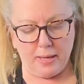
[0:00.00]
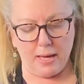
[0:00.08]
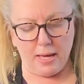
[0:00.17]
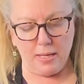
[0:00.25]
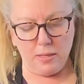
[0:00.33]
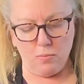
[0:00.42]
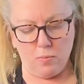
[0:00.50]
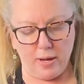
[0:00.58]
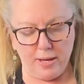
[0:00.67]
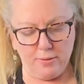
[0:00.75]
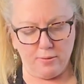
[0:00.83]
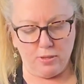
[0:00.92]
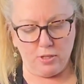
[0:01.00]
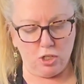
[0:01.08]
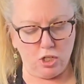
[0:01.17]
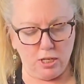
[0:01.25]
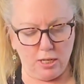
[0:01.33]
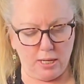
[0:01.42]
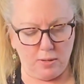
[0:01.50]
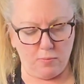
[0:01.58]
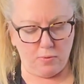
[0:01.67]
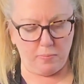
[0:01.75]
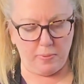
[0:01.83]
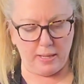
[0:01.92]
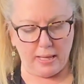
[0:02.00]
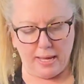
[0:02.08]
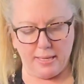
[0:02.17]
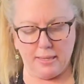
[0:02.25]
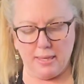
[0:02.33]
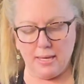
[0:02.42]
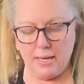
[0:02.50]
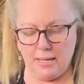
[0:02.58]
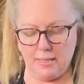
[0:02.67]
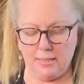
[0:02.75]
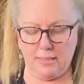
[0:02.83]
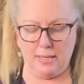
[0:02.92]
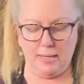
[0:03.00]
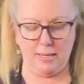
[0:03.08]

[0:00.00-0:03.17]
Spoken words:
Otherwise, the chicken would be like this,